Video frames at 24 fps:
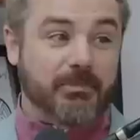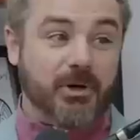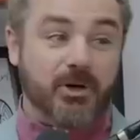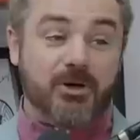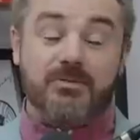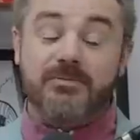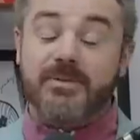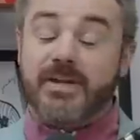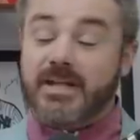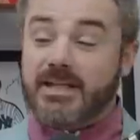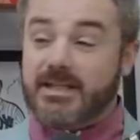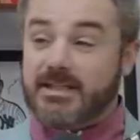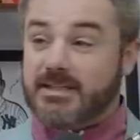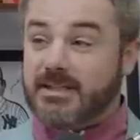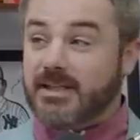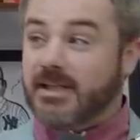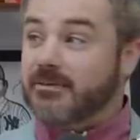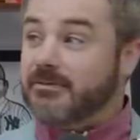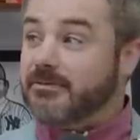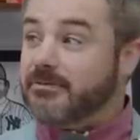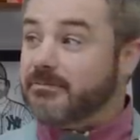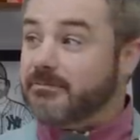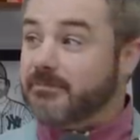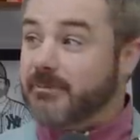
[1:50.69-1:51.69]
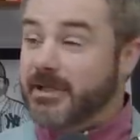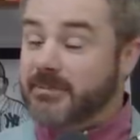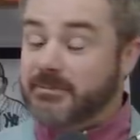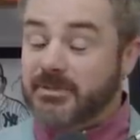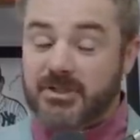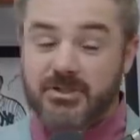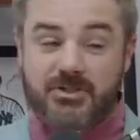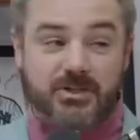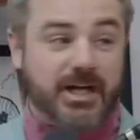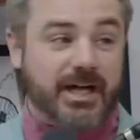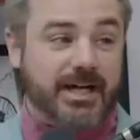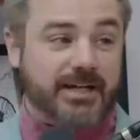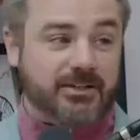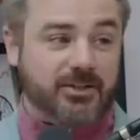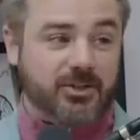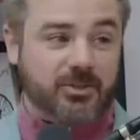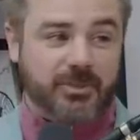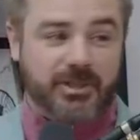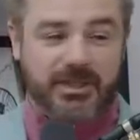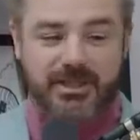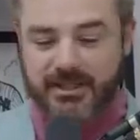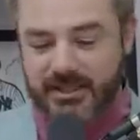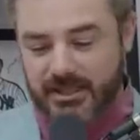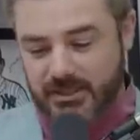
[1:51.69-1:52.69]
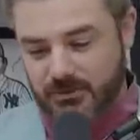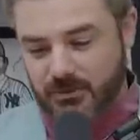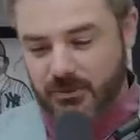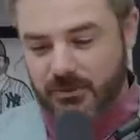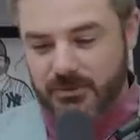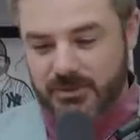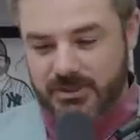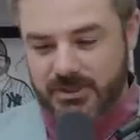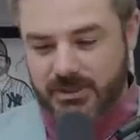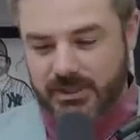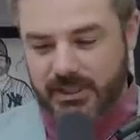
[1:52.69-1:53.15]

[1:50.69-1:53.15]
motivating stuff. Made me cry a little bit. This one was